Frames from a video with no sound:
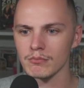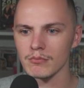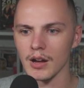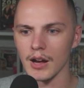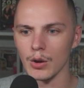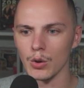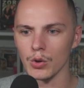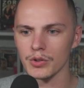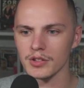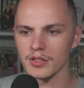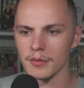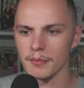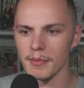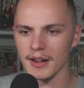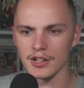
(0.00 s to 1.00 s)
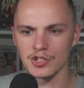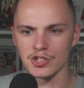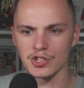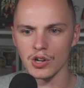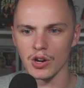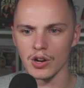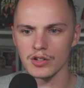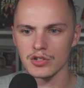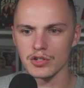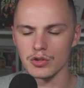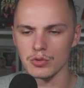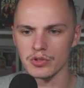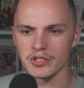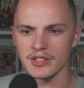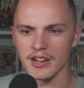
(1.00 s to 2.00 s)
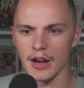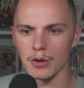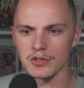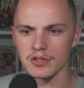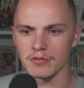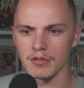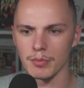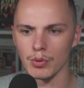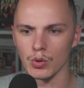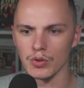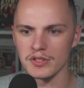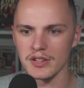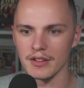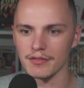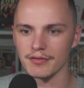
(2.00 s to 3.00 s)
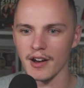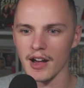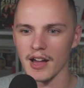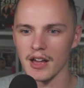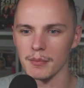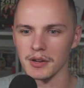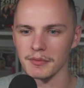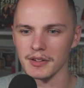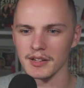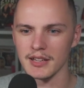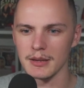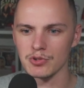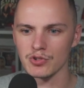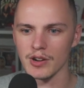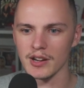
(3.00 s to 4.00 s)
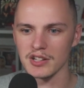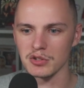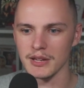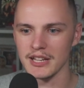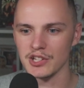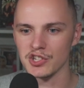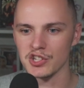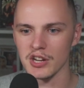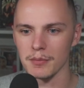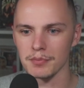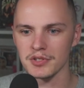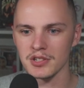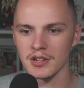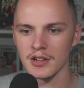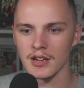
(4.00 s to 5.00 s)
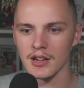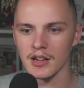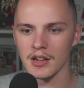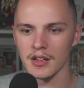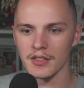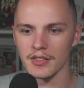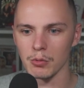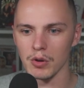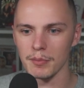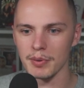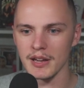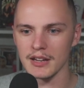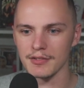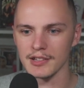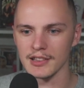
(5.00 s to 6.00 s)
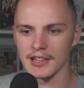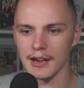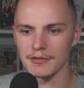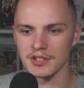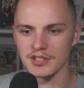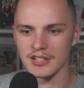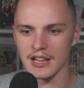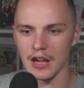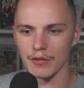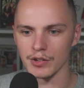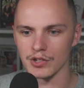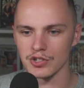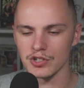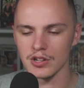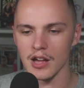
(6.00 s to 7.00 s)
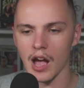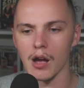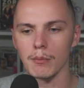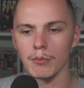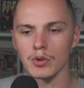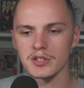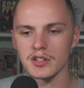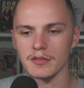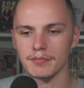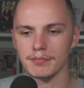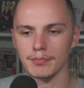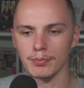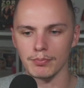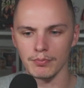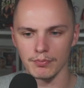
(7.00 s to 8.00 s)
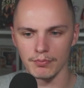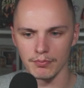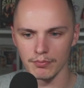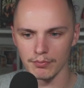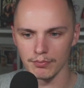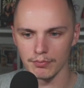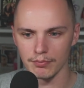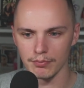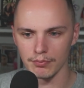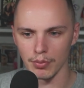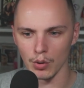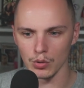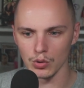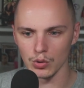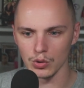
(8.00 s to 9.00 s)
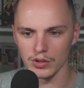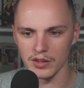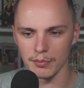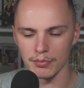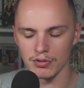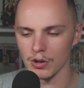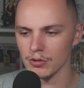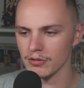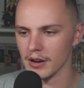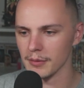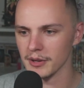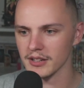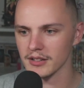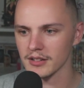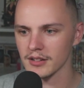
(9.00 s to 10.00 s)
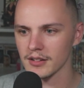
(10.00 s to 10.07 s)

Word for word: I ordered the mecha shark to scout, report, and fire, but if it keeps trying to eat ships, there won't be anything left to salvage. I must have bungled the programming.